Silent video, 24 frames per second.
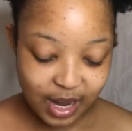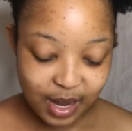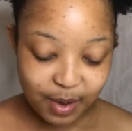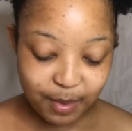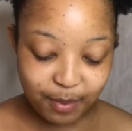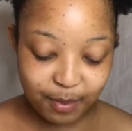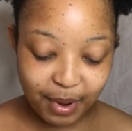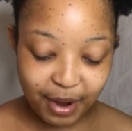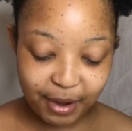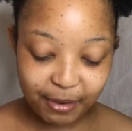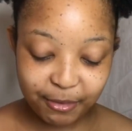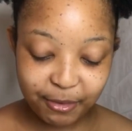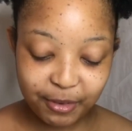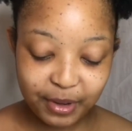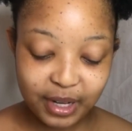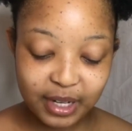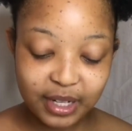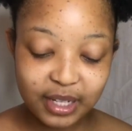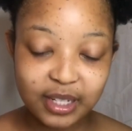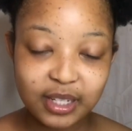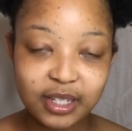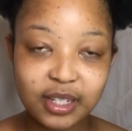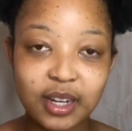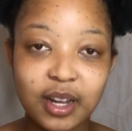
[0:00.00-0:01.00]
My
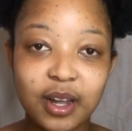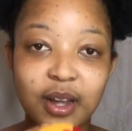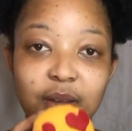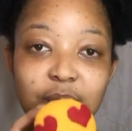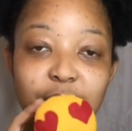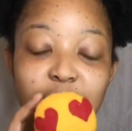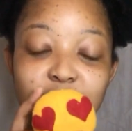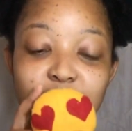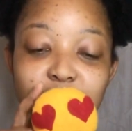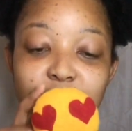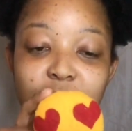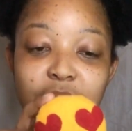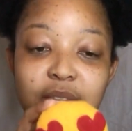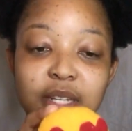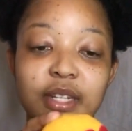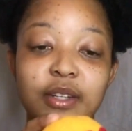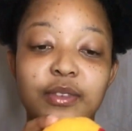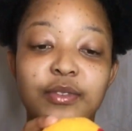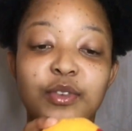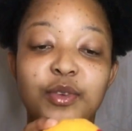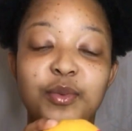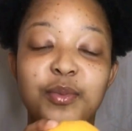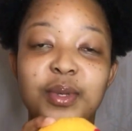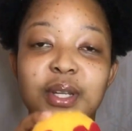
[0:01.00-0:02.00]
friend made it
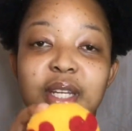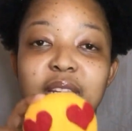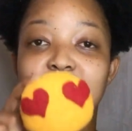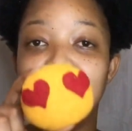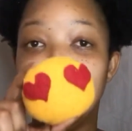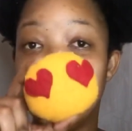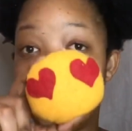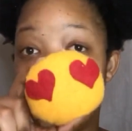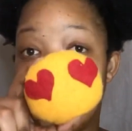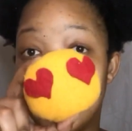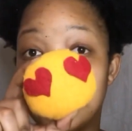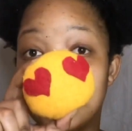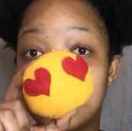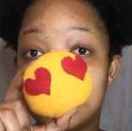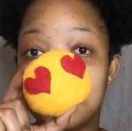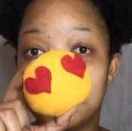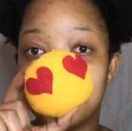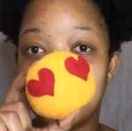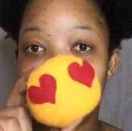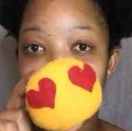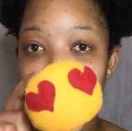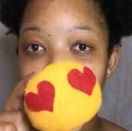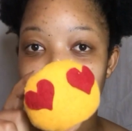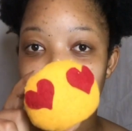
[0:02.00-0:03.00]
for me,
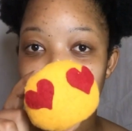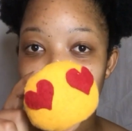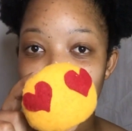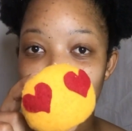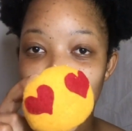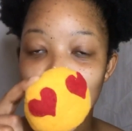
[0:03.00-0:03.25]
handmade.